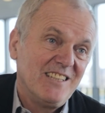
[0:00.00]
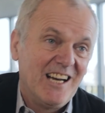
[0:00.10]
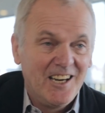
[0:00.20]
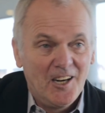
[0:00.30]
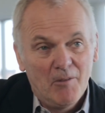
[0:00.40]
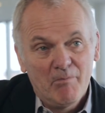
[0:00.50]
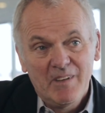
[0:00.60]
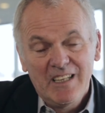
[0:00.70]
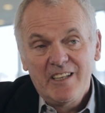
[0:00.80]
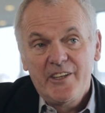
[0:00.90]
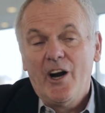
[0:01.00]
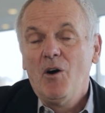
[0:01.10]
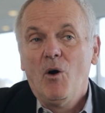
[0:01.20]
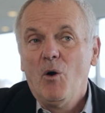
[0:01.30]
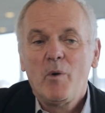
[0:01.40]
Um, you
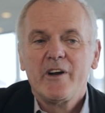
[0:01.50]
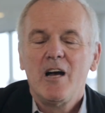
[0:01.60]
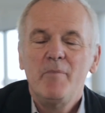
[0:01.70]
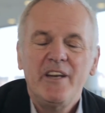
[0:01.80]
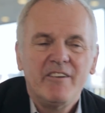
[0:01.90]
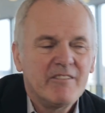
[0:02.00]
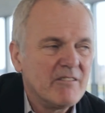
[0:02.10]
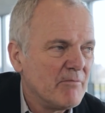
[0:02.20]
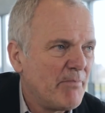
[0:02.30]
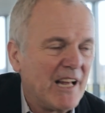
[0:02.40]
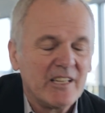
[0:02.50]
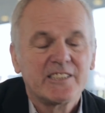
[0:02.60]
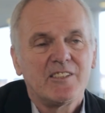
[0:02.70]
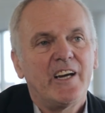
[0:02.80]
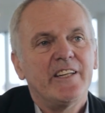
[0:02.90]
know, or when I'm in
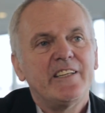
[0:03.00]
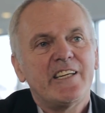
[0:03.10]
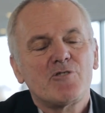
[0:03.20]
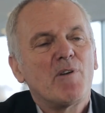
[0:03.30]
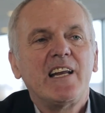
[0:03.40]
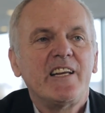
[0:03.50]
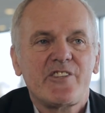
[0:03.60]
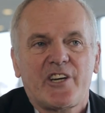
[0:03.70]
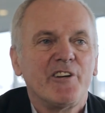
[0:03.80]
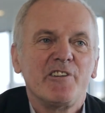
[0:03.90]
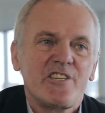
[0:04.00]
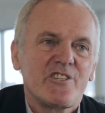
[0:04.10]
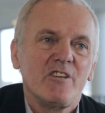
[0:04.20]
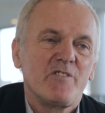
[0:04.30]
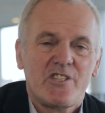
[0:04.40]
Palestine, the Israeli security
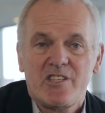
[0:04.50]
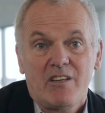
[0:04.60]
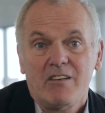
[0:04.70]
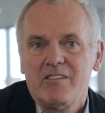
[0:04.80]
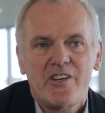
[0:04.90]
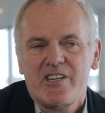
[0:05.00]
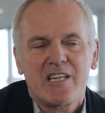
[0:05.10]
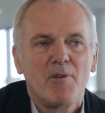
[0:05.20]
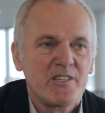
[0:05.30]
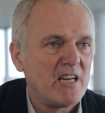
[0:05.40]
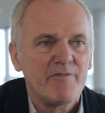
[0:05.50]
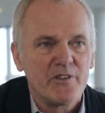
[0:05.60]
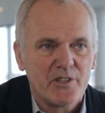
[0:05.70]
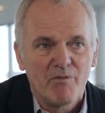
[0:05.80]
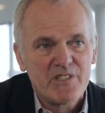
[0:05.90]
services are listening to my
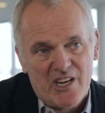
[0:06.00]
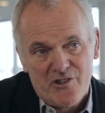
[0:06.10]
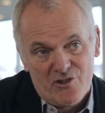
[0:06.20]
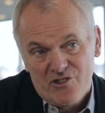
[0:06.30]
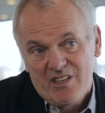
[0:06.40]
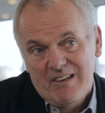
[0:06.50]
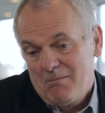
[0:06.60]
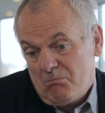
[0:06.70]
telephone conversations.